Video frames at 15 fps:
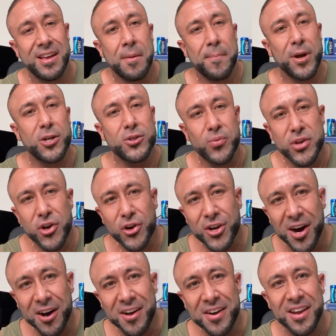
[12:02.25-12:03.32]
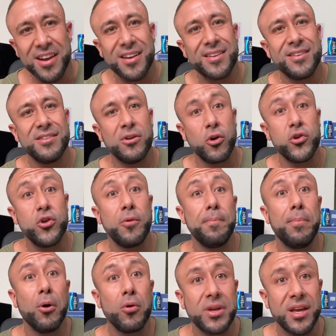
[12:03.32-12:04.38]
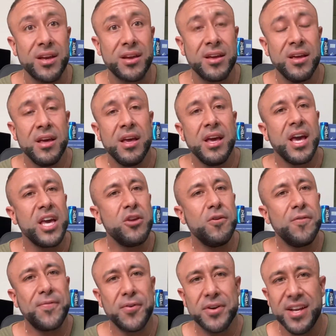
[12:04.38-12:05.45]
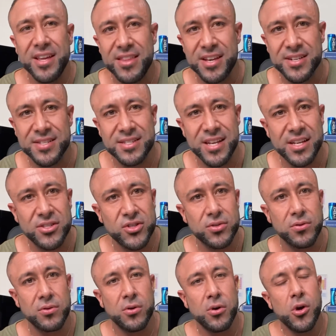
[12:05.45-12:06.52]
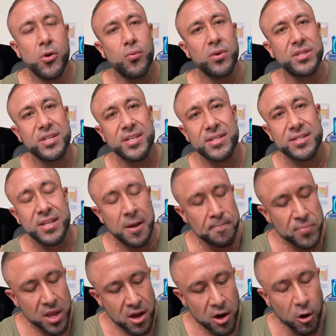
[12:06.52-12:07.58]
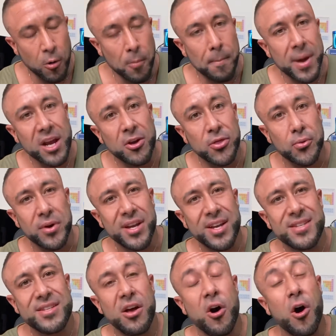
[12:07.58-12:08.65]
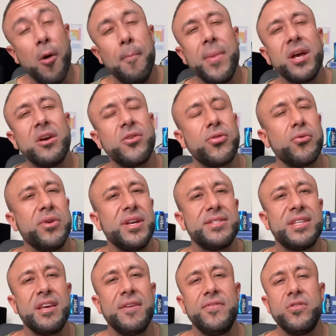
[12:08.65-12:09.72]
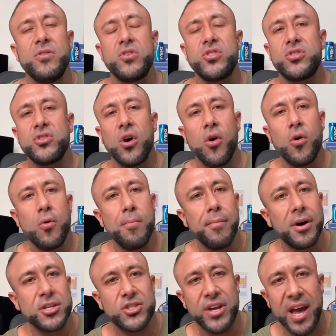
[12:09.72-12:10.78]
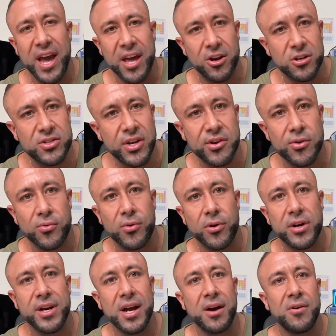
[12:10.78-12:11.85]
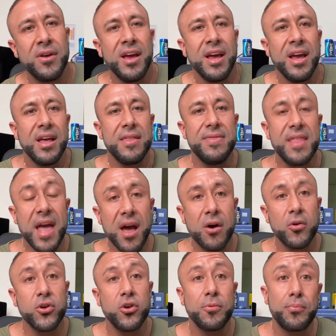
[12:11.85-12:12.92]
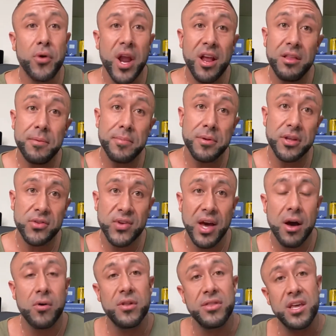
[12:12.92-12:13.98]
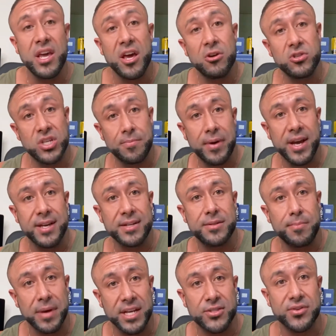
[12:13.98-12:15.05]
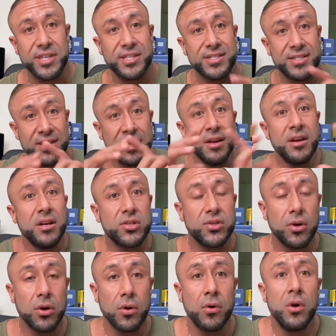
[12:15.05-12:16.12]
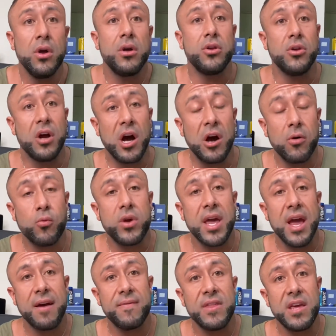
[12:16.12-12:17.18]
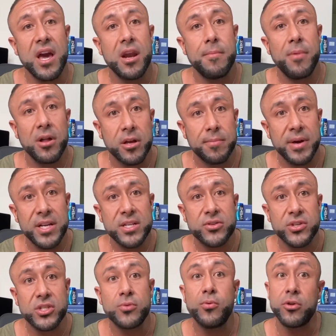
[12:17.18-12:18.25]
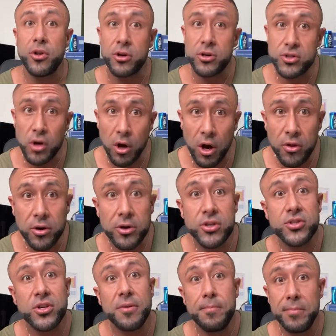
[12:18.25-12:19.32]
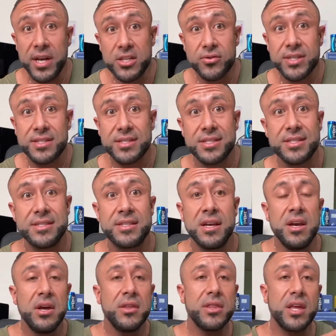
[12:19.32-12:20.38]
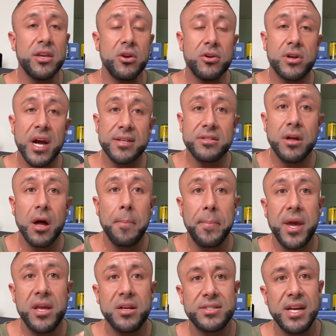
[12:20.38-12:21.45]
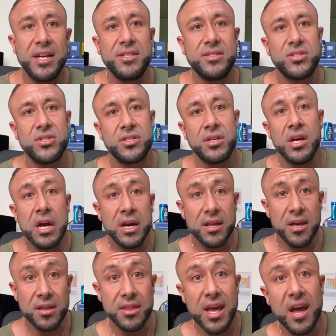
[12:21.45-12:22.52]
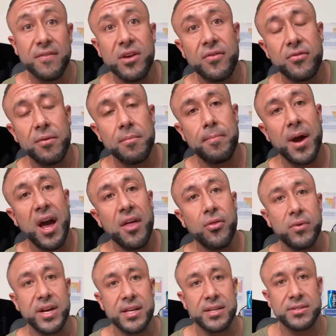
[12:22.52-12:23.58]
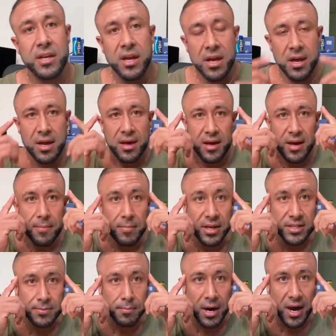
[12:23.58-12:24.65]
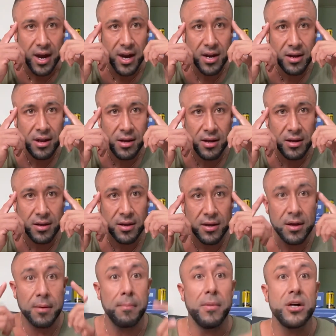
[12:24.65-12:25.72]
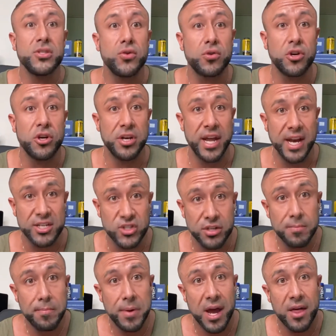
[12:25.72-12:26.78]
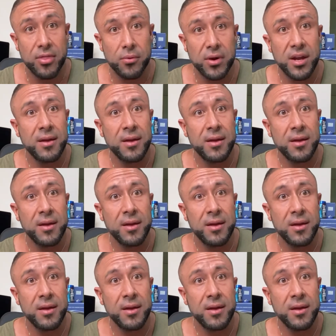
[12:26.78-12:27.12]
Because when you're cutting or you're bulking and you forget the essential, which is omega-3s, omega-3s give you so much energy in your workout. Now you're breaking the plateau in the energy base matrix. So you know how we have the anabolic matrix, where there's other sub-matrices that you guys not paying attention, and they have different pathways. It means mind, muscle connection pathway.